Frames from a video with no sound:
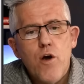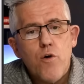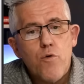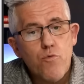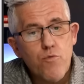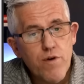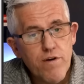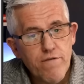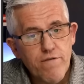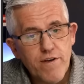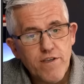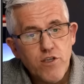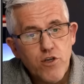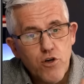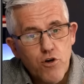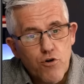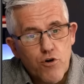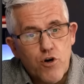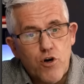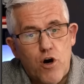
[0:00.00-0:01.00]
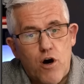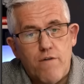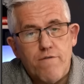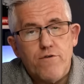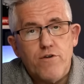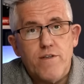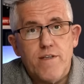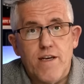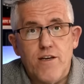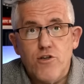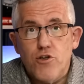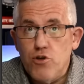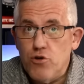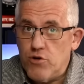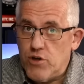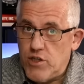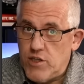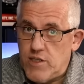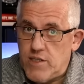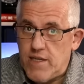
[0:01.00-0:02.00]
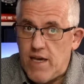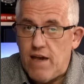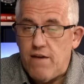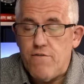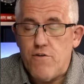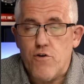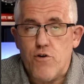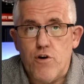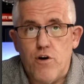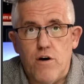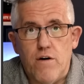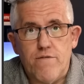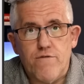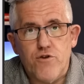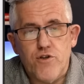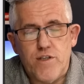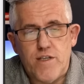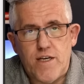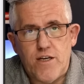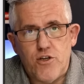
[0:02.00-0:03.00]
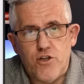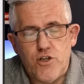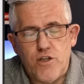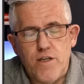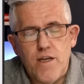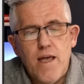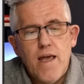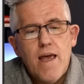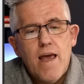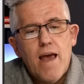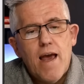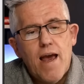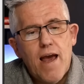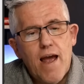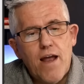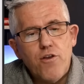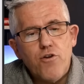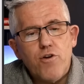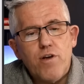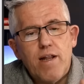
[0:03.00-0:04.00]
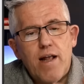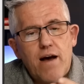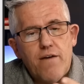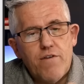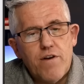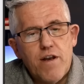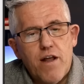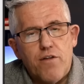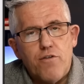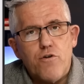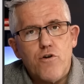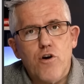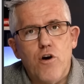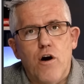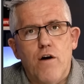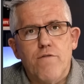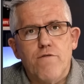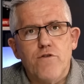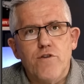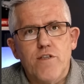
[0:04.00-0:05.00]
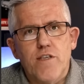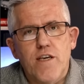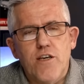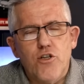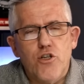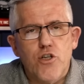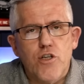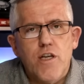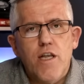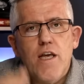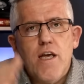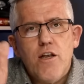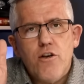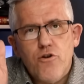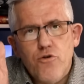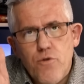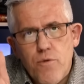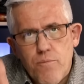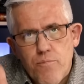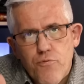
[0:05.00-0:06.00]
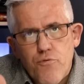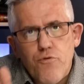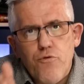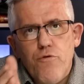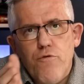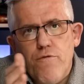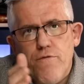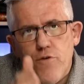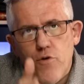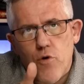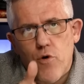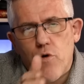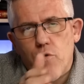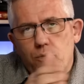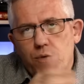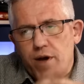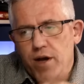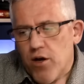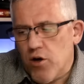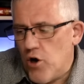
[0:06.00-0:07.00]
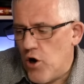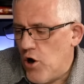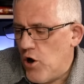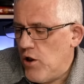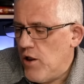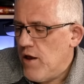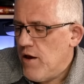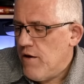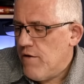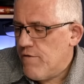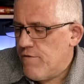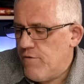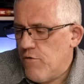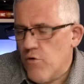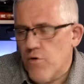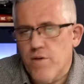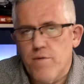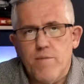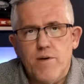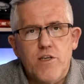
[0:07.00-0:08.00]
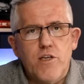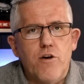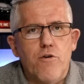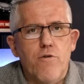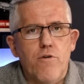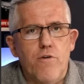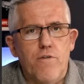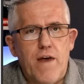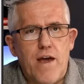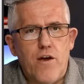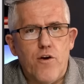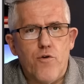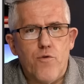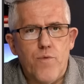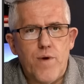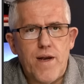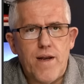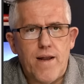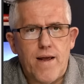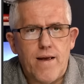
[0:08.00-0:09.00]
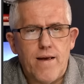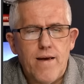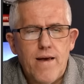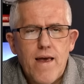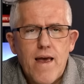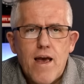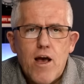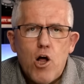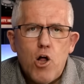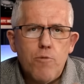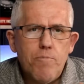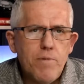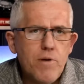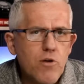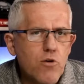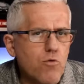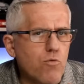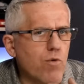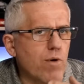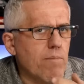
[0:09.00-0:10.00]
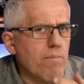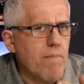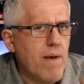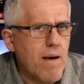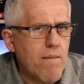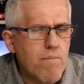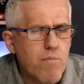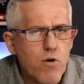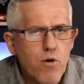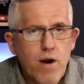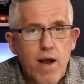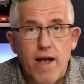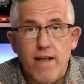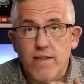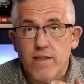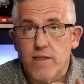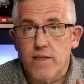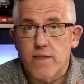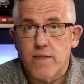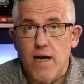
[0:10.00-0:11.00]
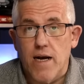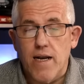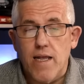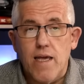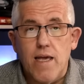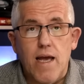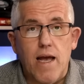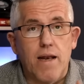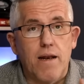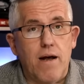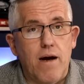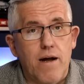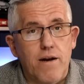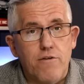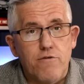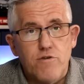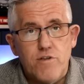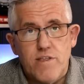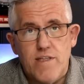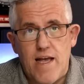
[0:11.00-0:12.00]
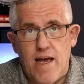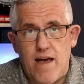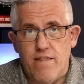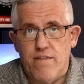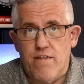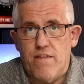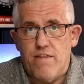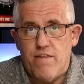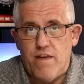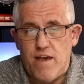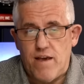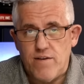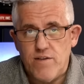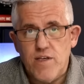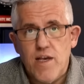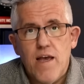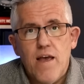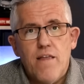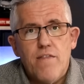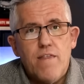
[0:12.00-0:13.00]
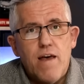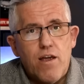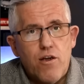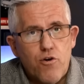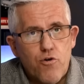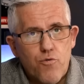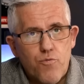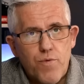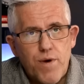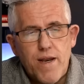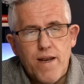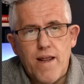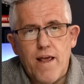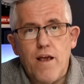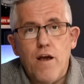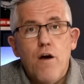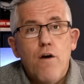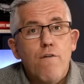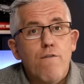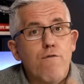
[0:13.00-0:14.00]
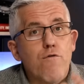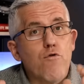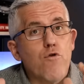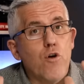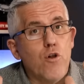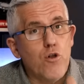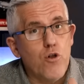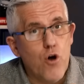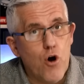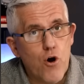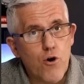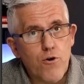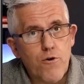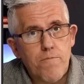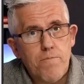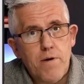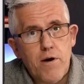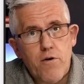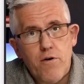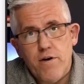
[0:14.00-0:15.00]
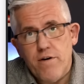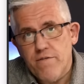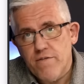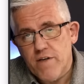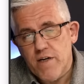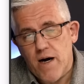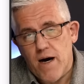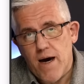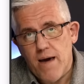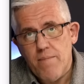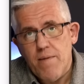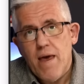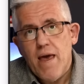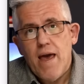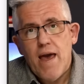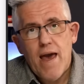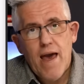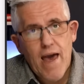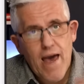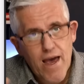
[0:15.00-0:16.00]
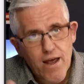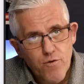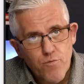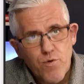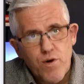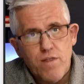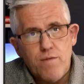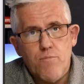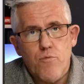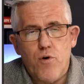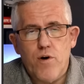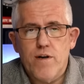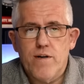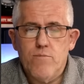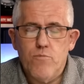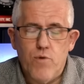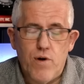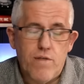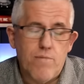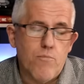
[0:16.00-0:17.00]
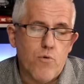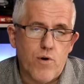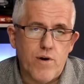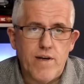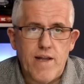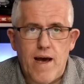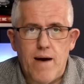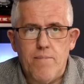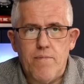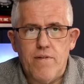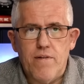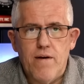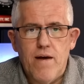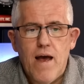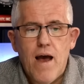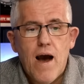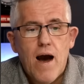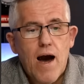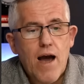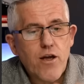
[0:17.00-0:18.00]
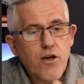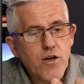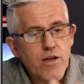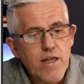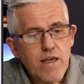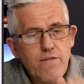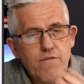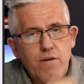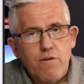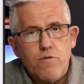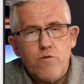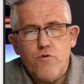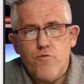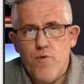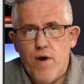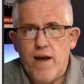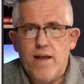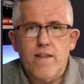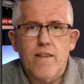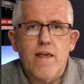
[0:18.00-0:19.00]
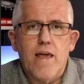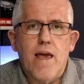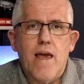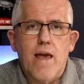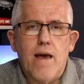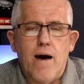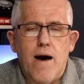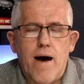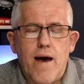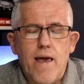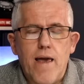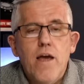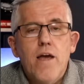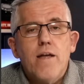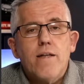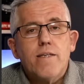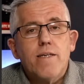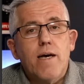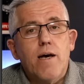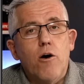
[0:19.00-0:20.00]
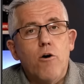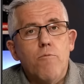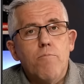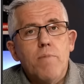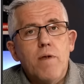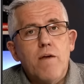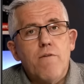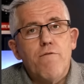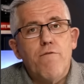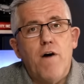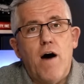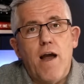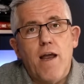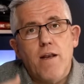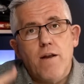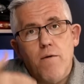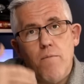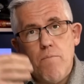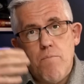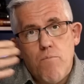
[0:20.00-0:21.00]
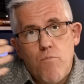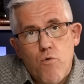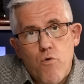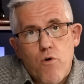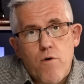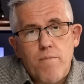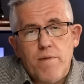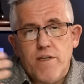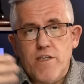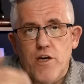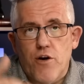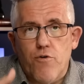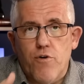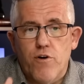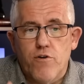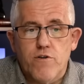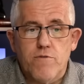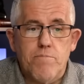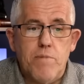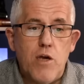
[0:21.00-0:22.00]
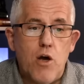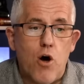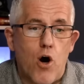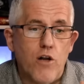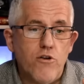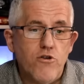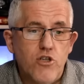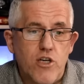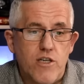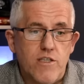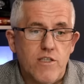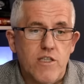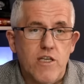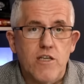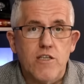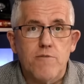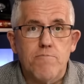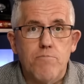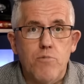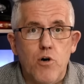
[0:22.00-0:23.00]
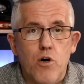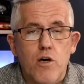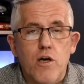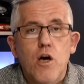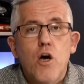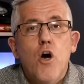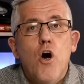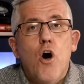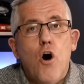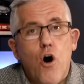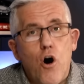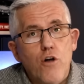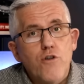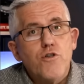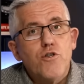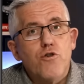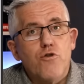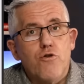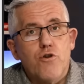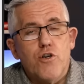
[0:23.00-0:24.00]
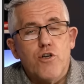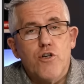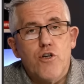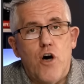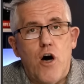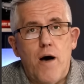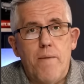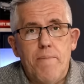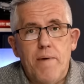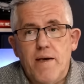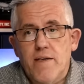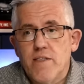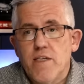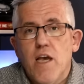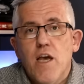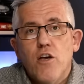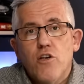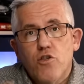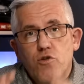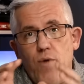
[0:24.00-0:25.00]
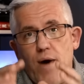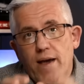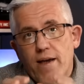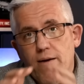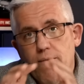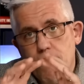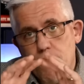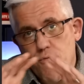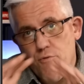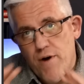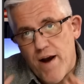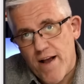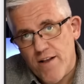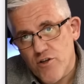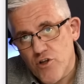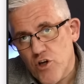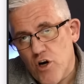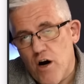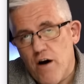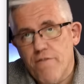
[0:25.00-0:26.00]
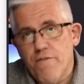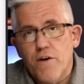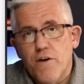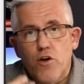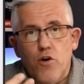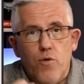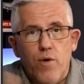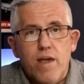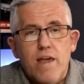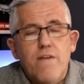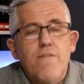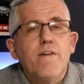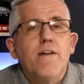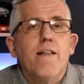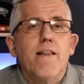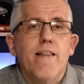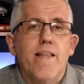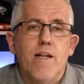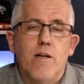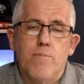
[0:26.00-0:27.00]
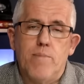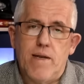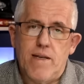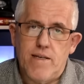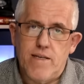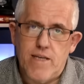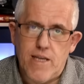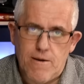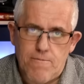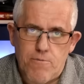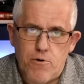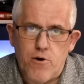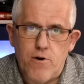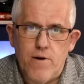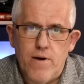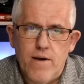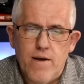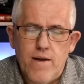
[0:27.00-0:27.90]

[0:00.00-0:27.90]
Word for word: revisit your conversation. You could save your conversation and you could have another conversation to improve your recall for the material that you're reading helping you remember and study and understand the things that you're reading for a longer period of time and with more, with more depth. I could even direct the AI to help me find more materials beyond just this book on certain topics so I can branch off and go even a little bit deeper.